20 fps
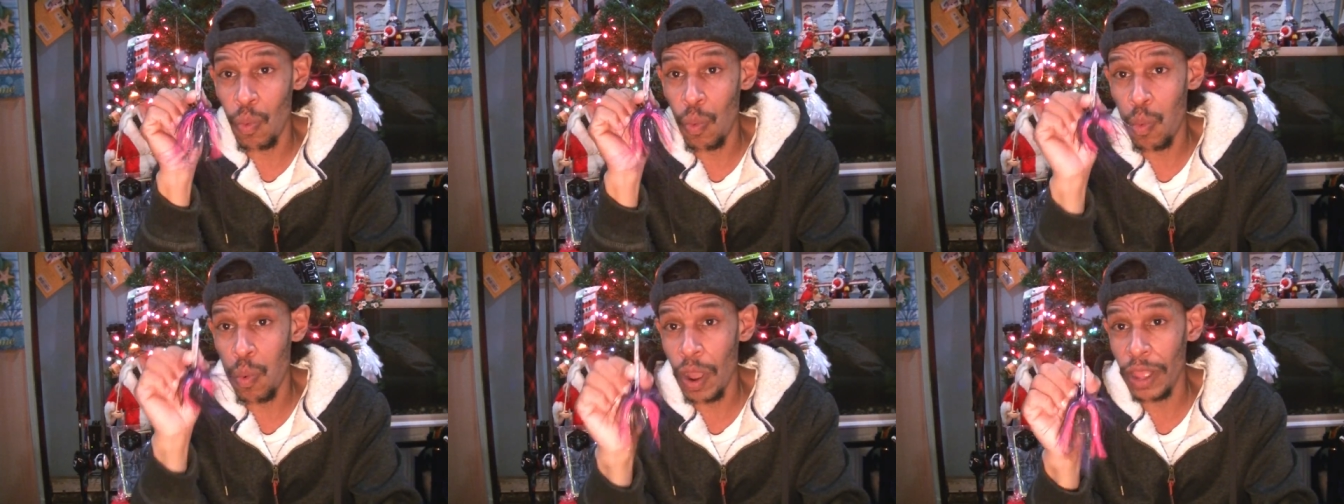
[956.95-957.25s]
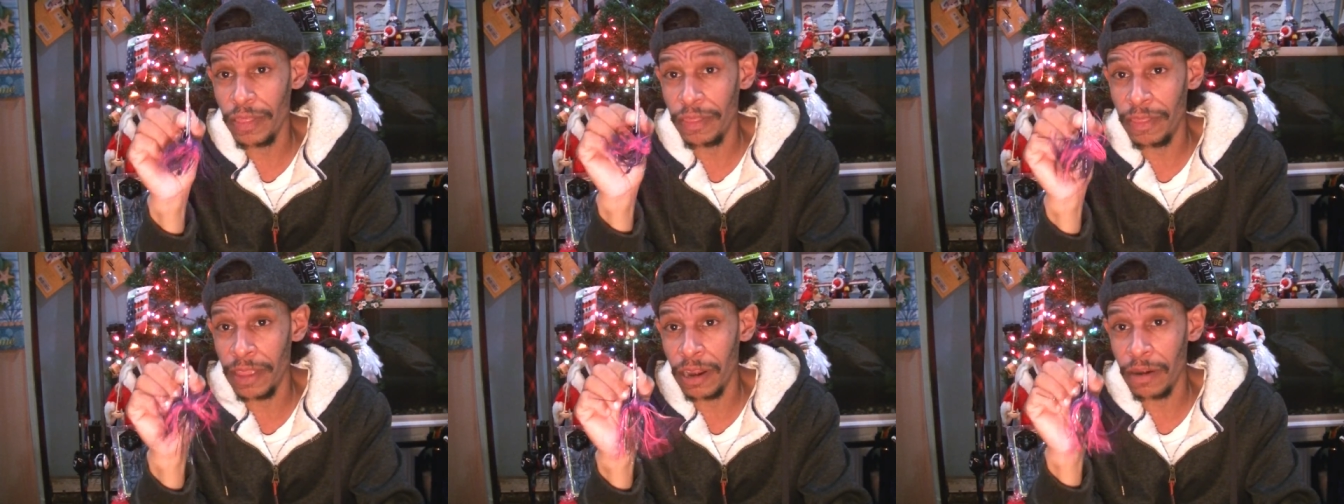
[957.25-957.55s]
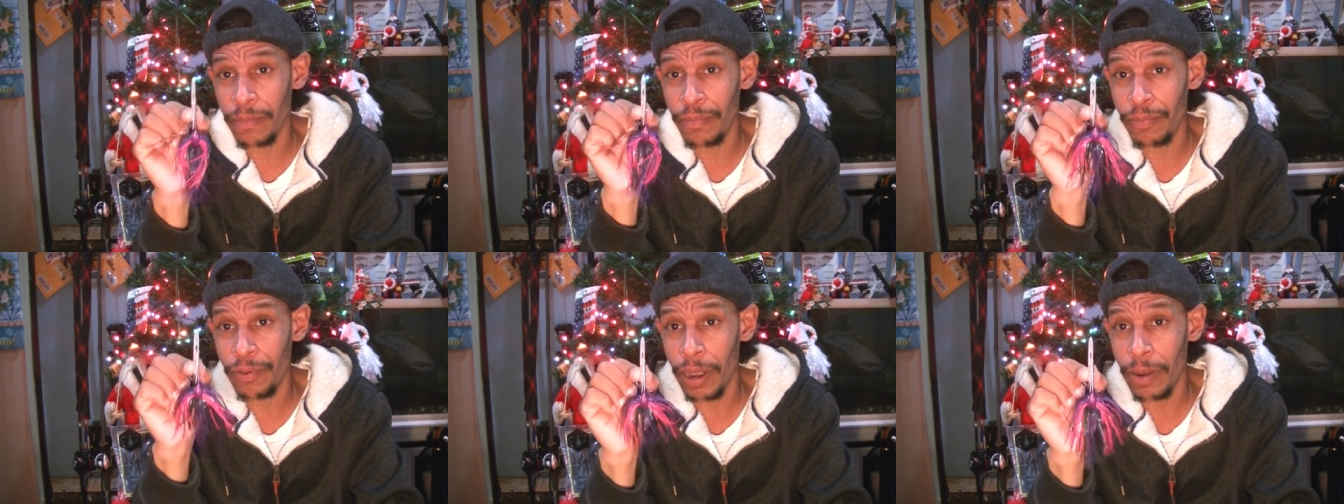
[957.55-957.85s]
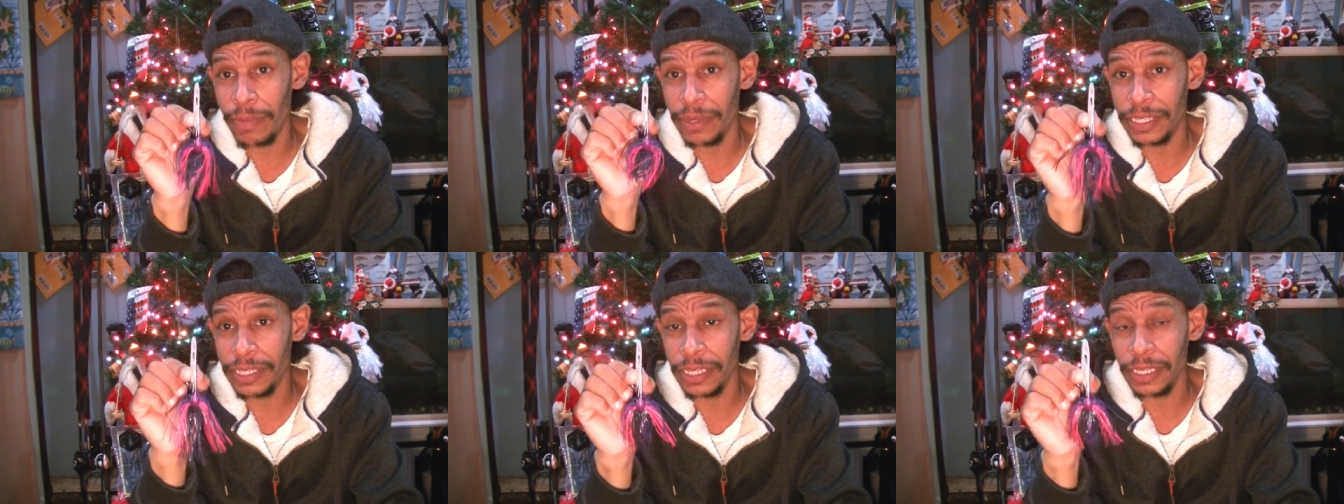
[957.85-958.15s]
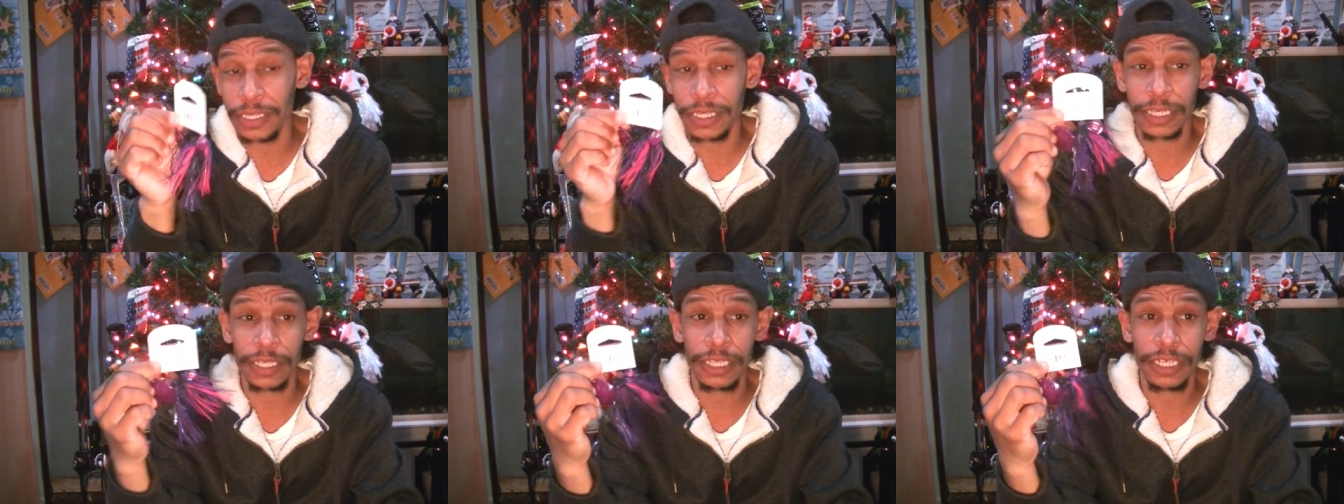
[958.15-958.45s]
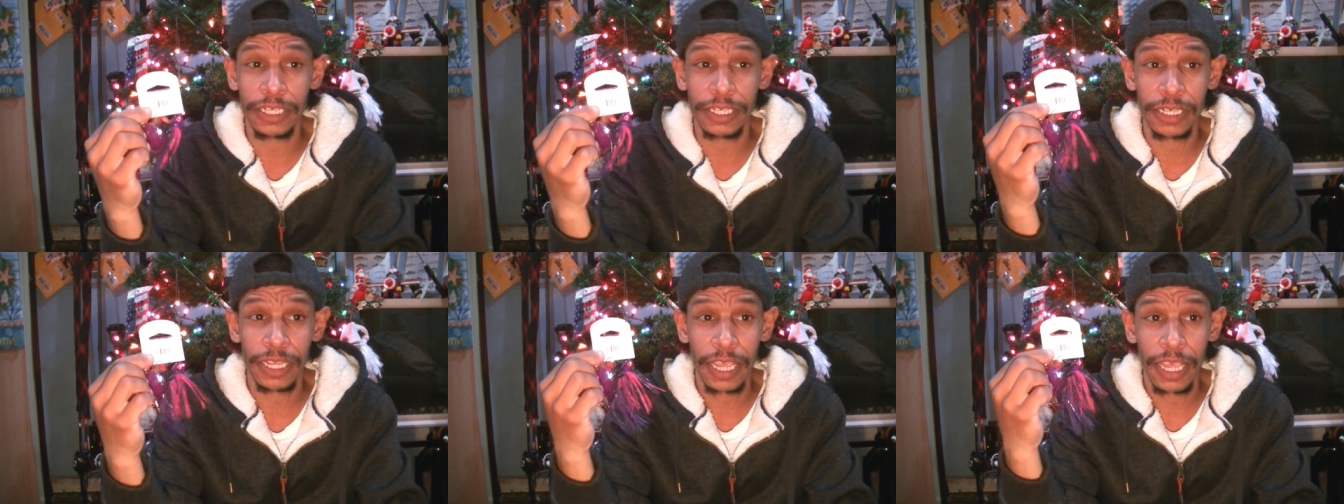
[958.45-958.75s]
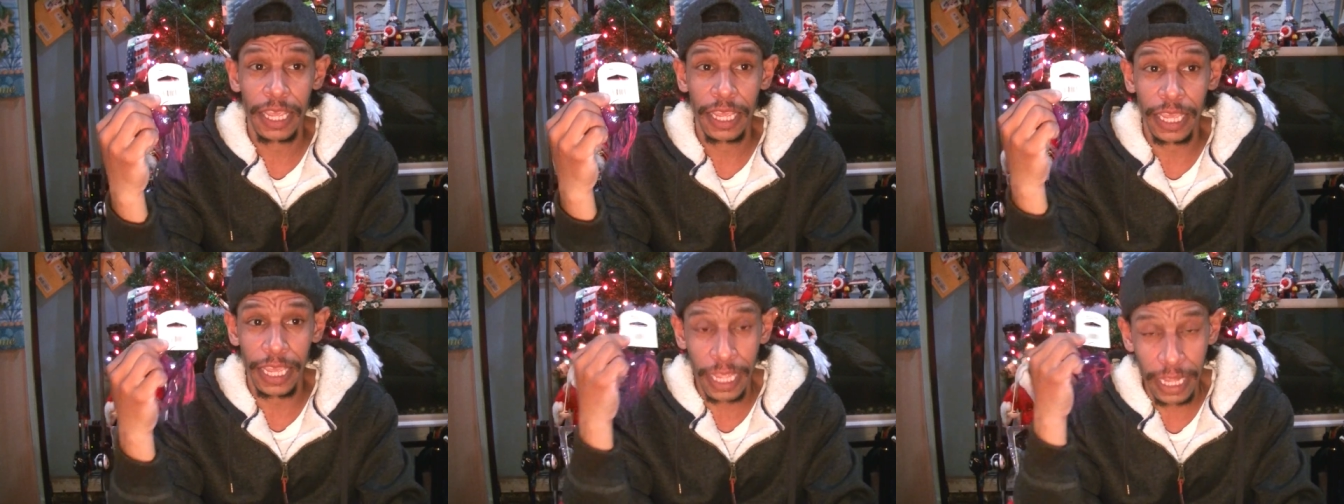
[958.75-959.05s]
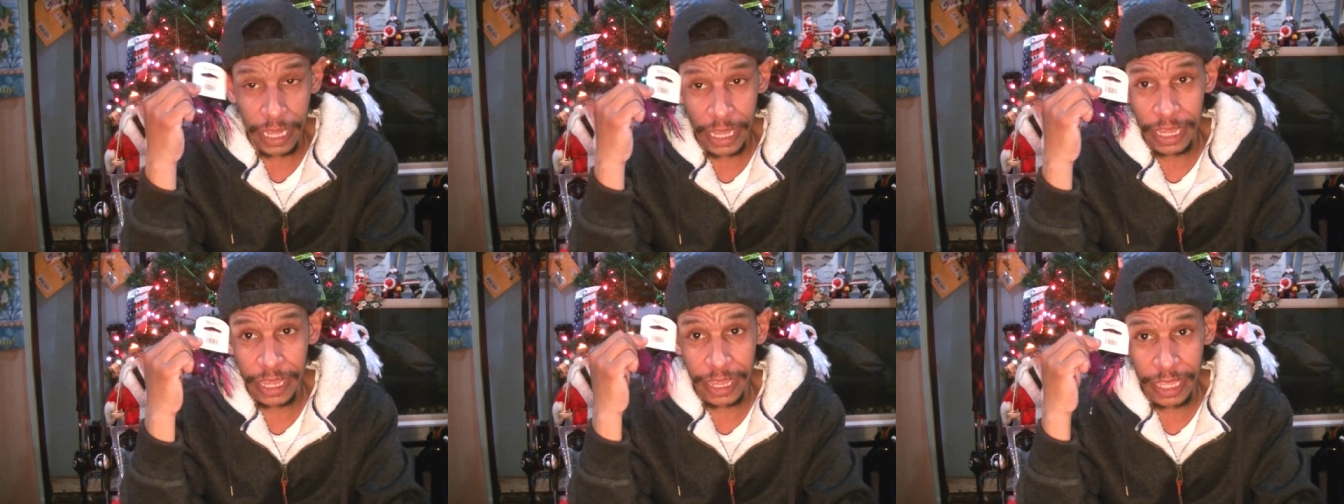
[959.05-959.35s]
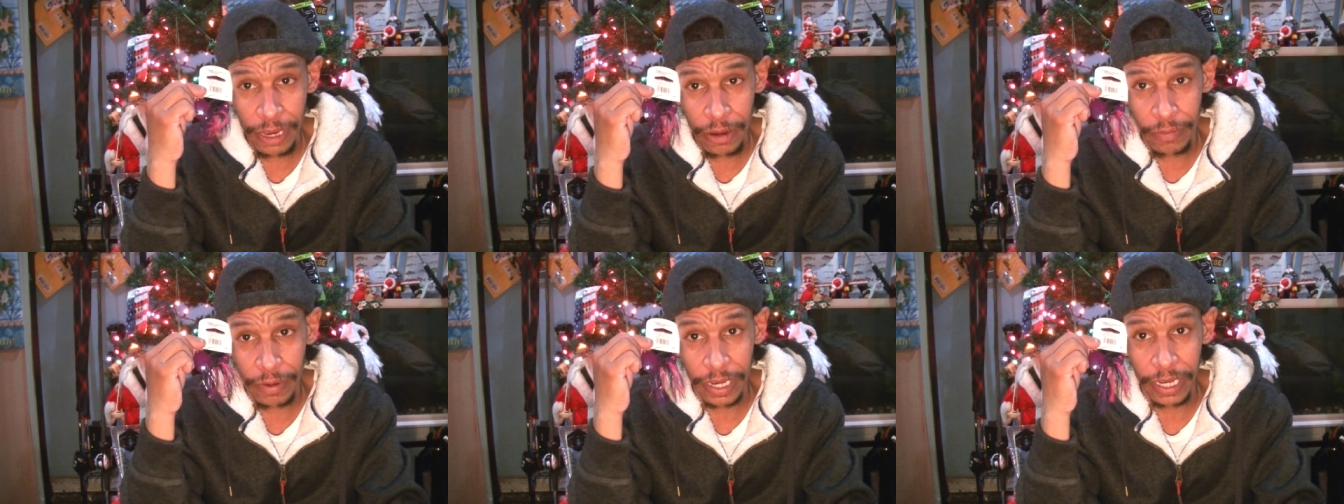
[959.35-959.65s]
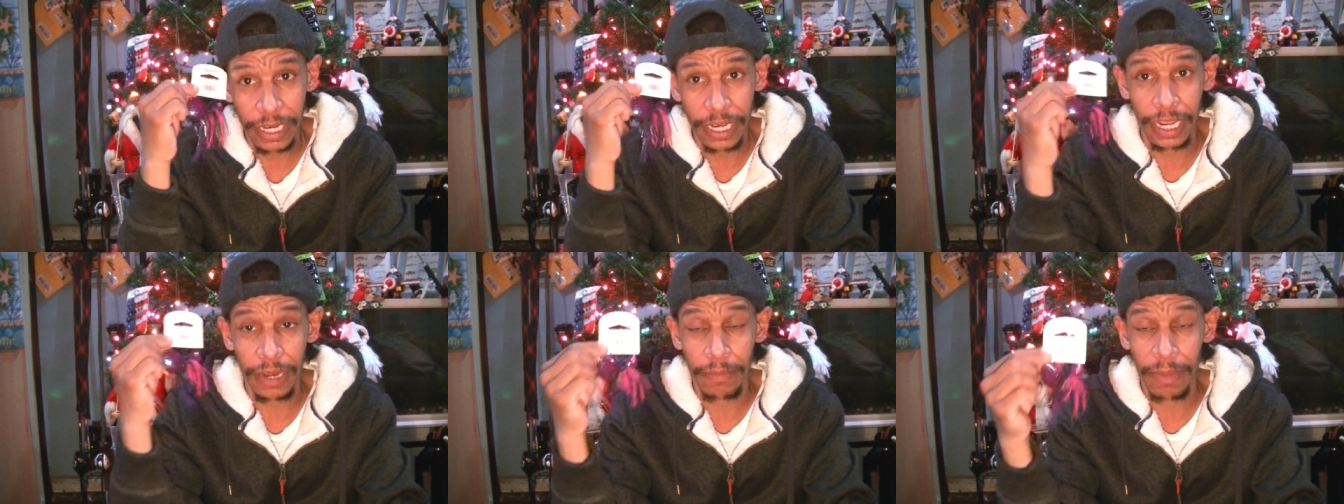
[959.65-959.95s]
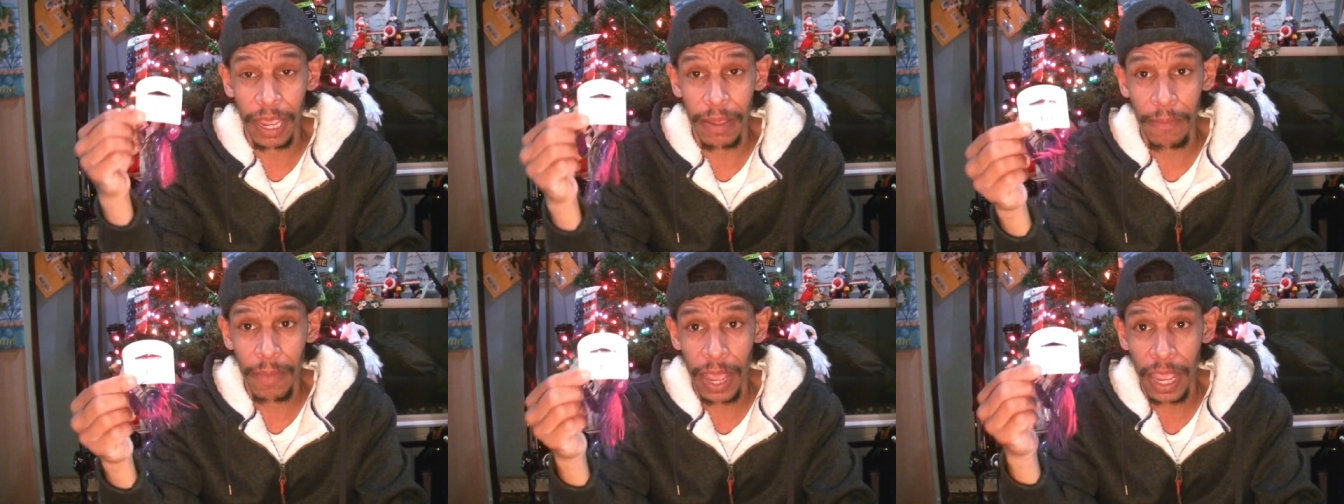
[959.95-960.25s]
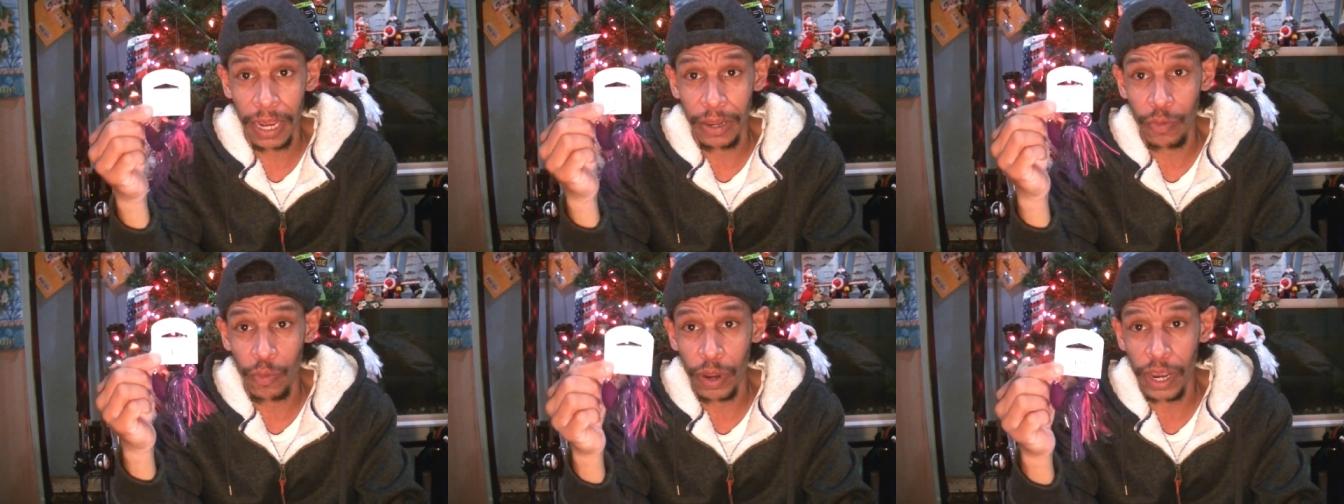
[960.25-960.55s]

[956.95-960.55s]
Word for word: what their premise is, at least in theory, in my mind.